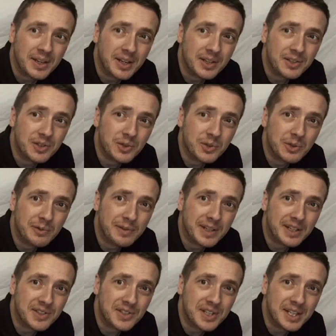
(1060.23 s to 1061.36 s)
I don't know if
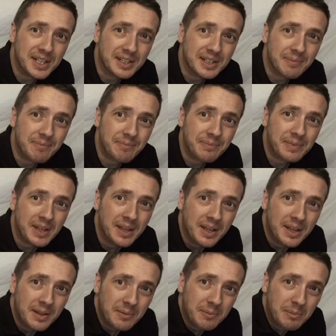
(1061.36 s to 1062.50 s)
you can see it,
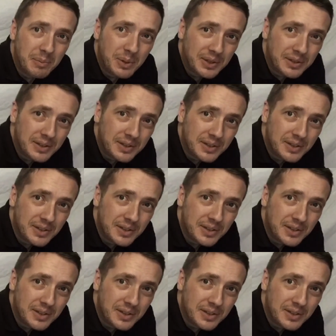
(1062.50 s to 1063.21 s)
but